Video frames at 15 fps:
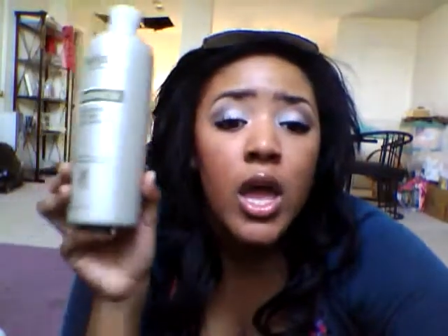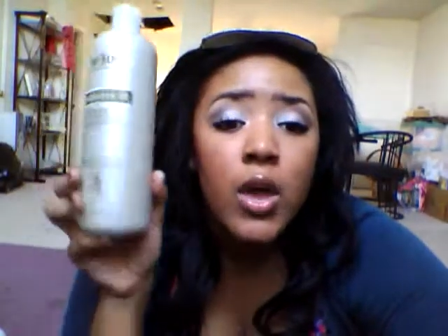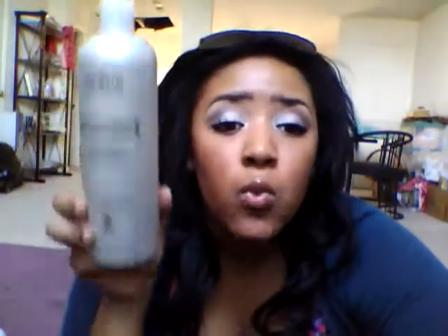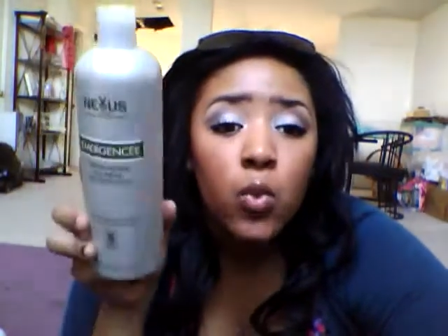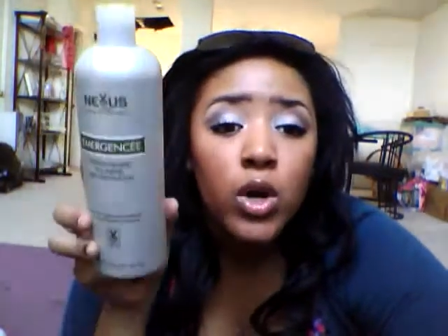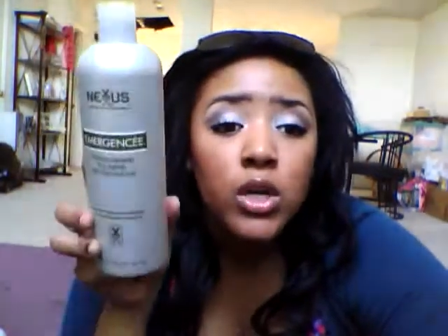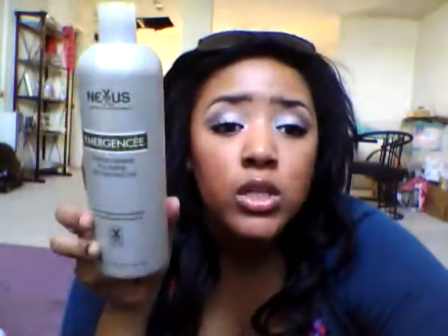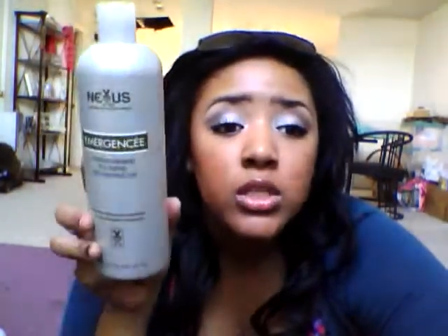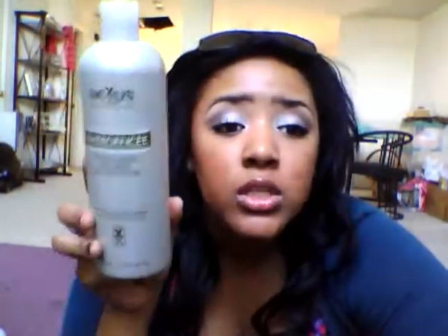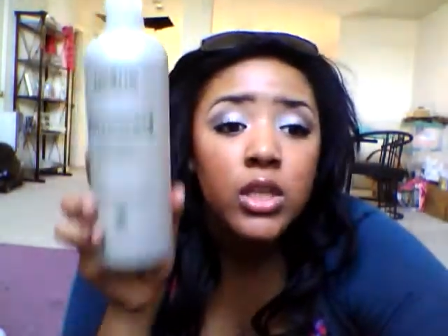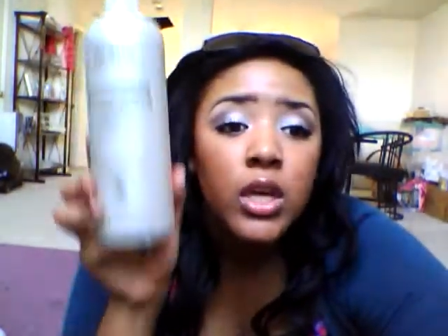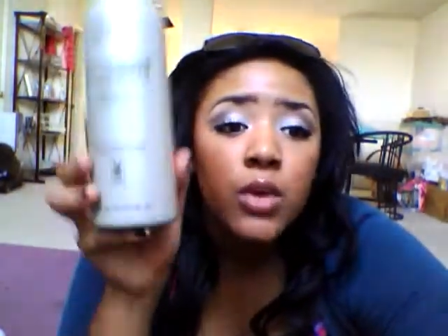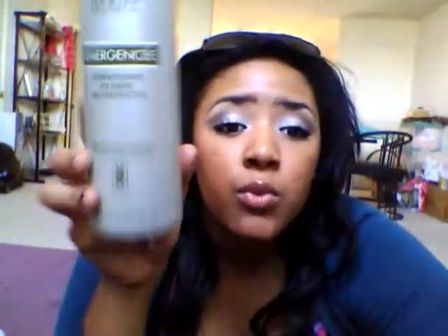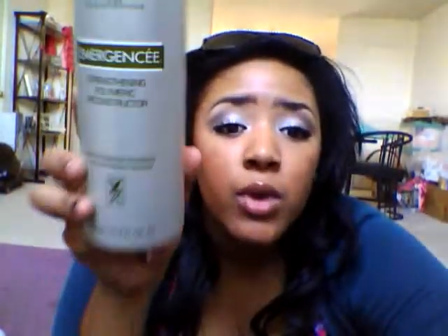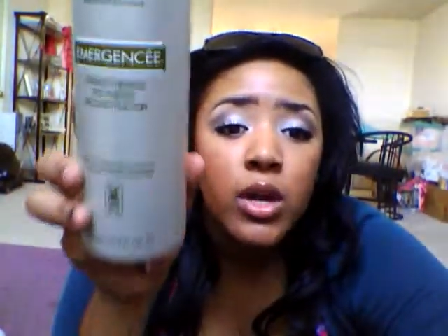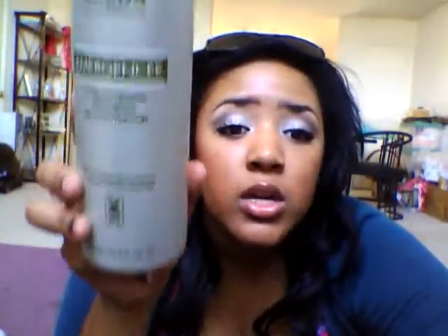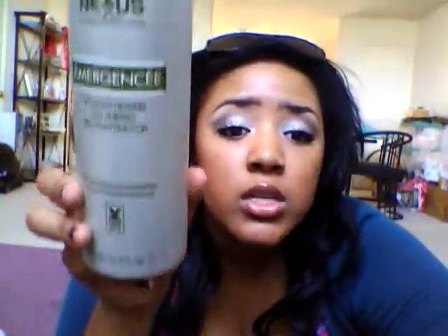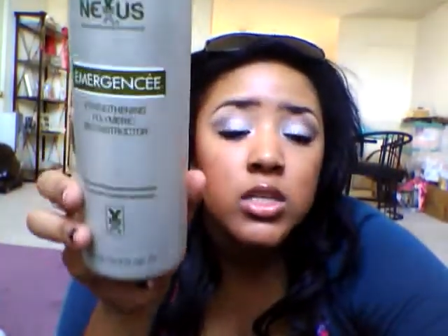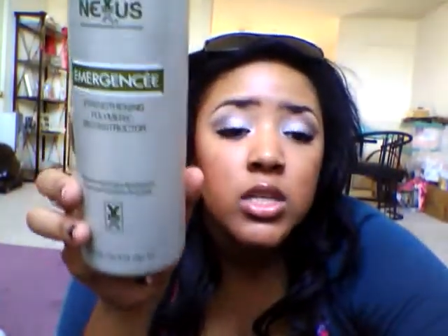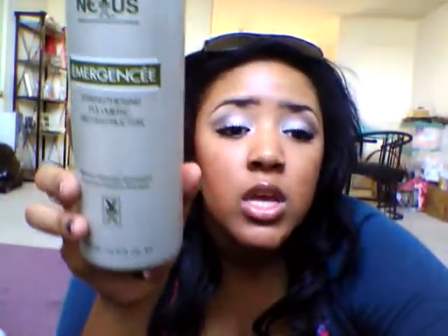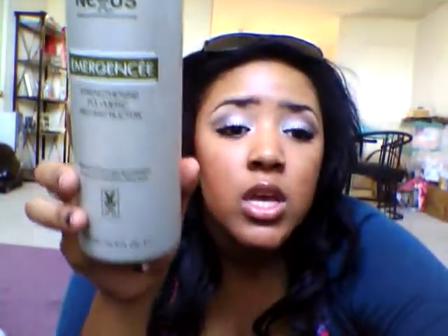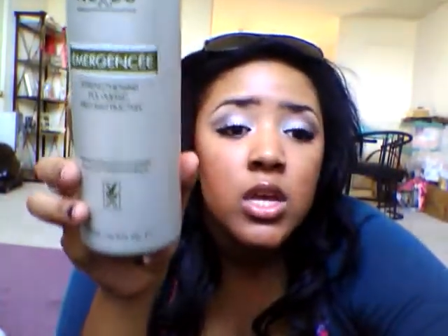It works. It works.
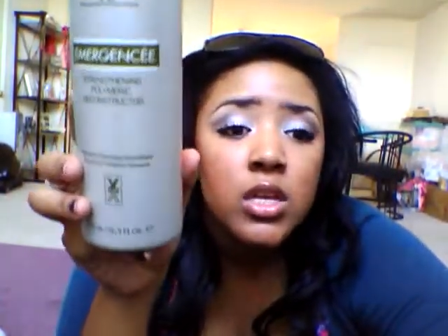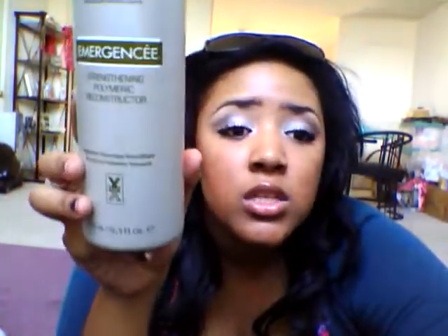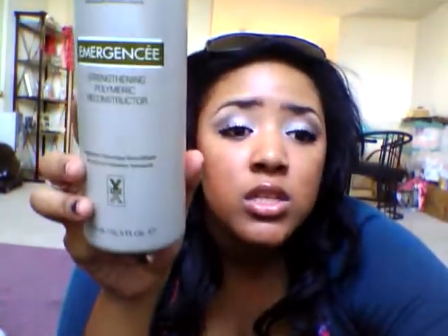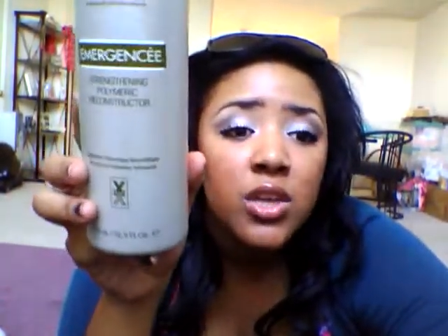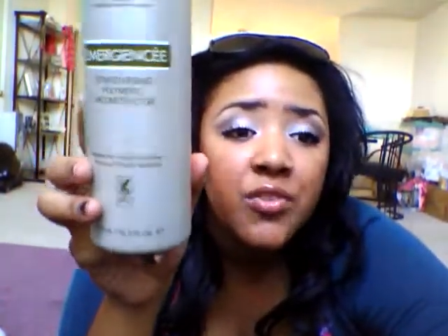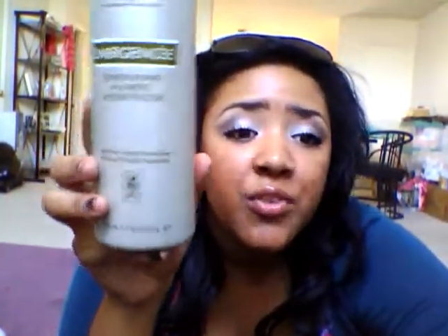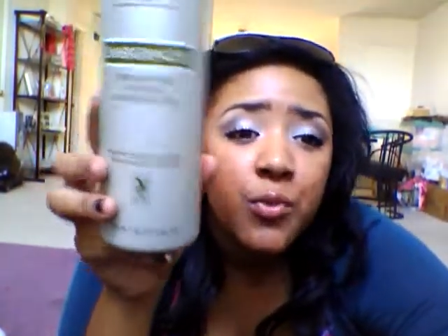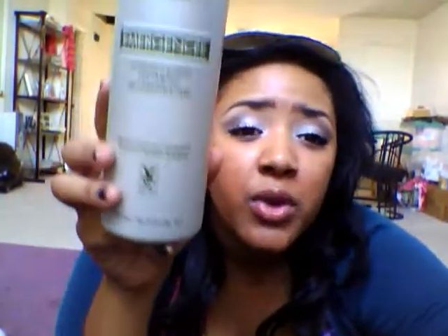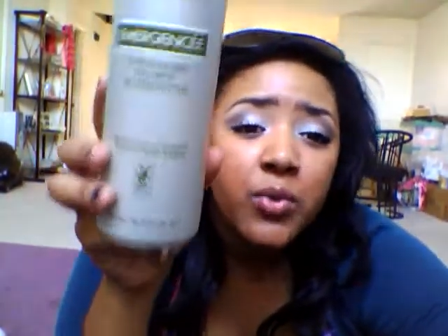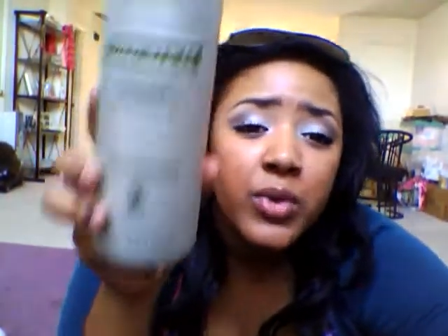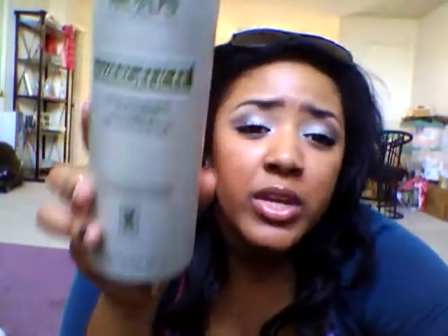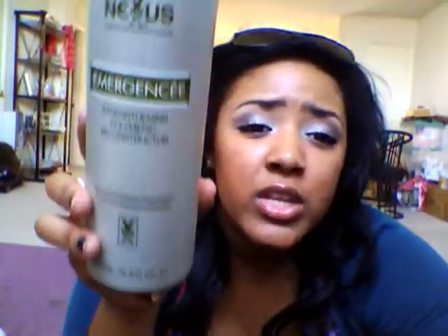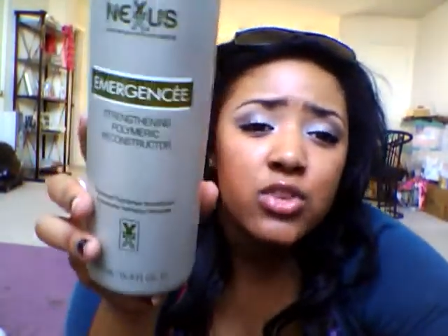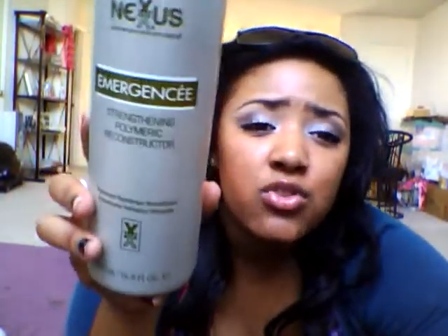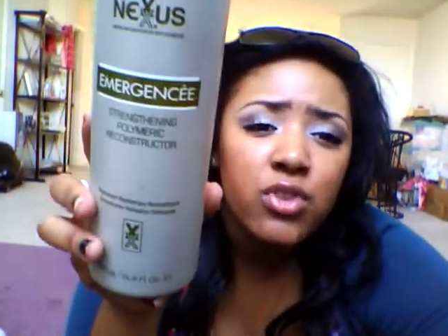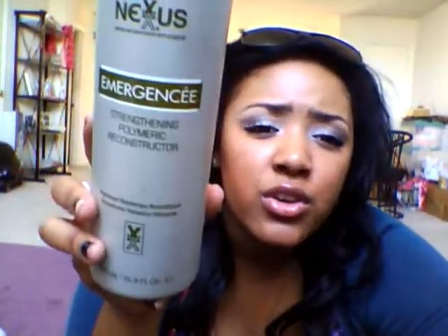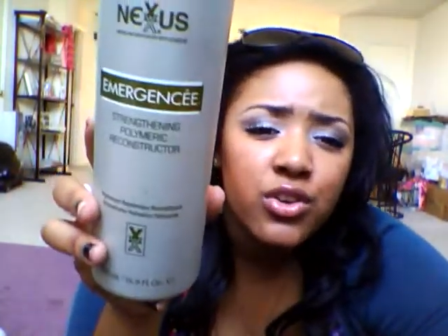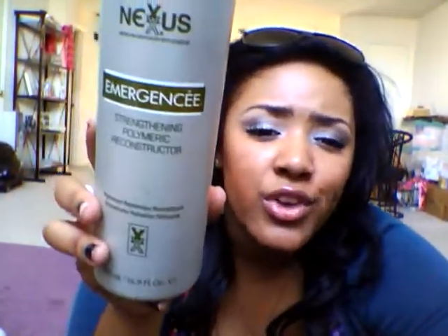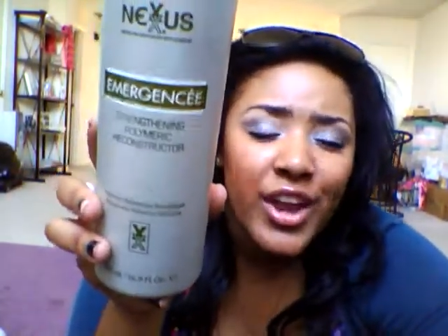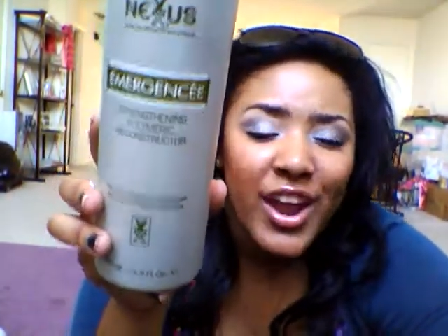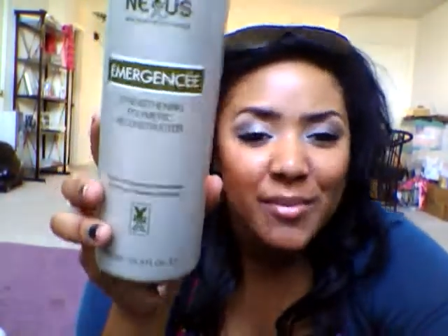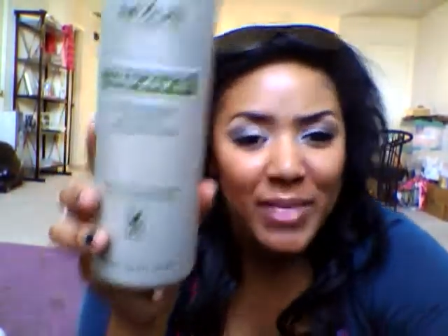So if you want to reconstruct
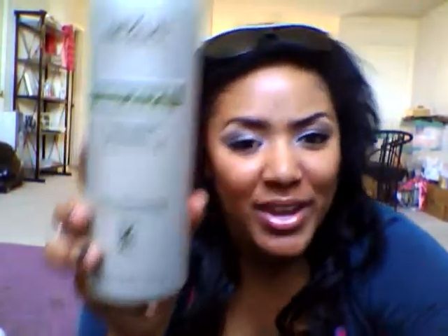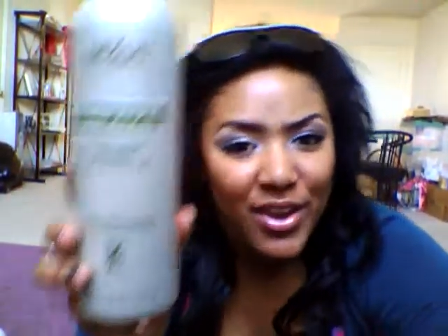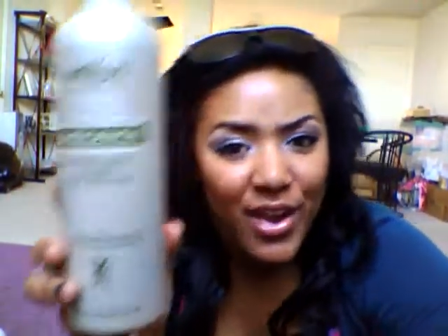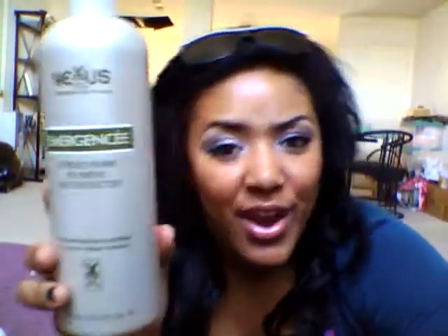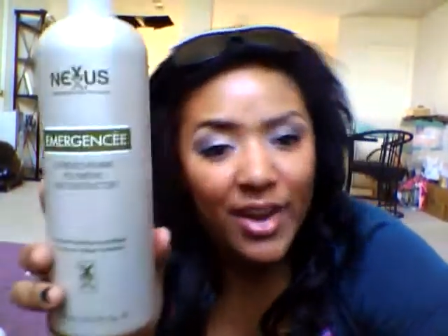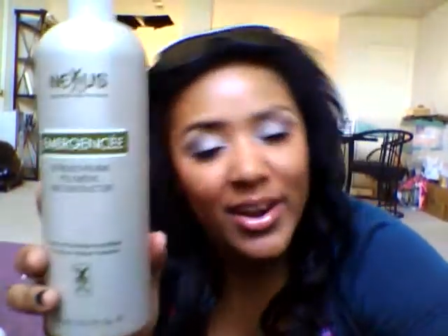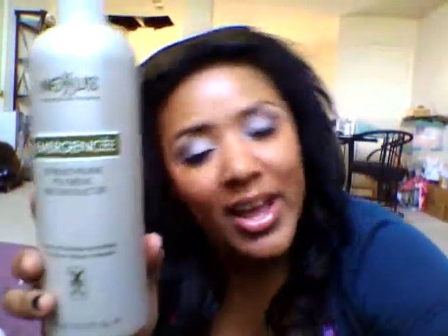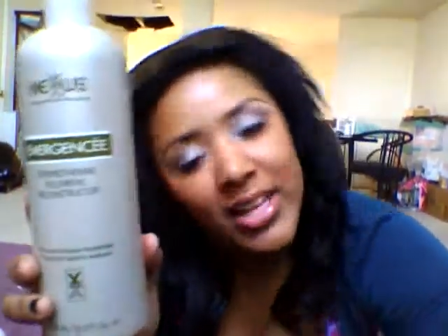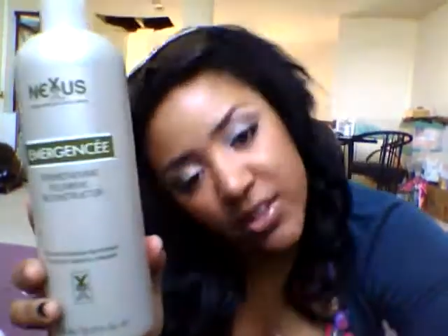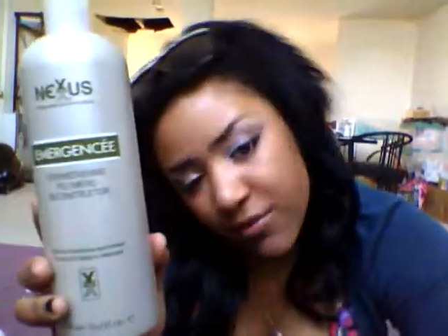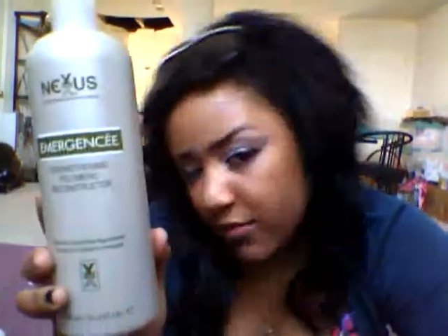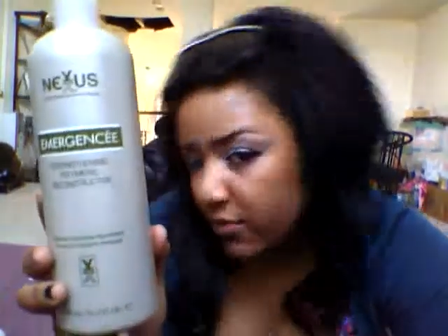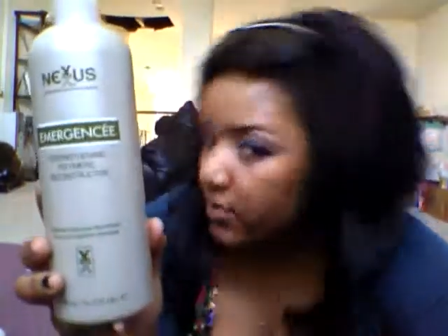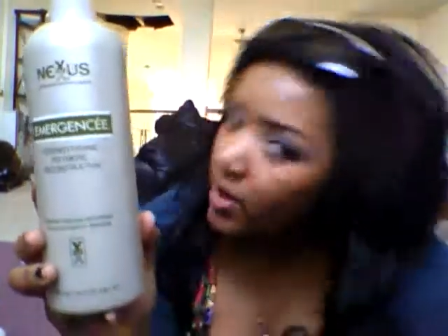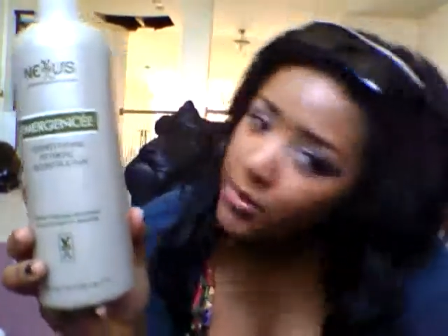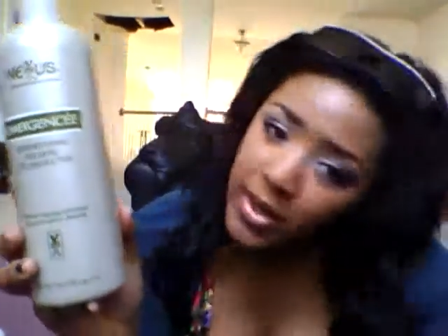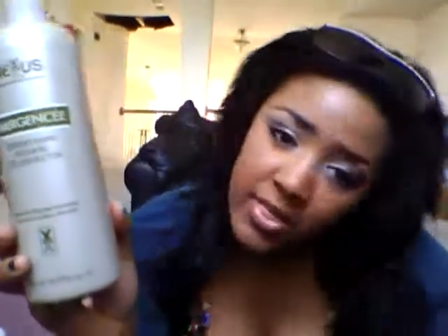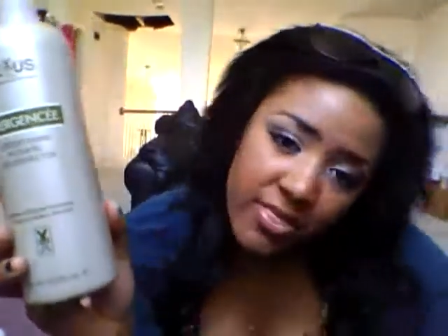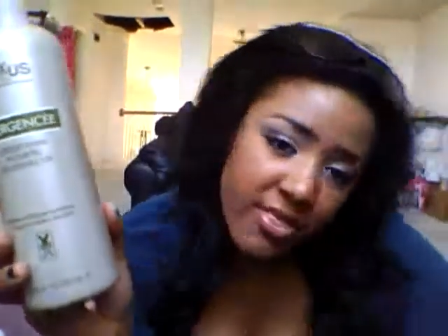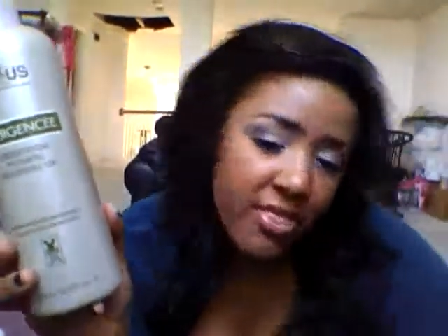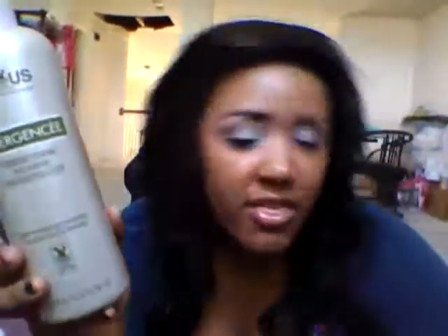your hair and make your hair nice and flowy and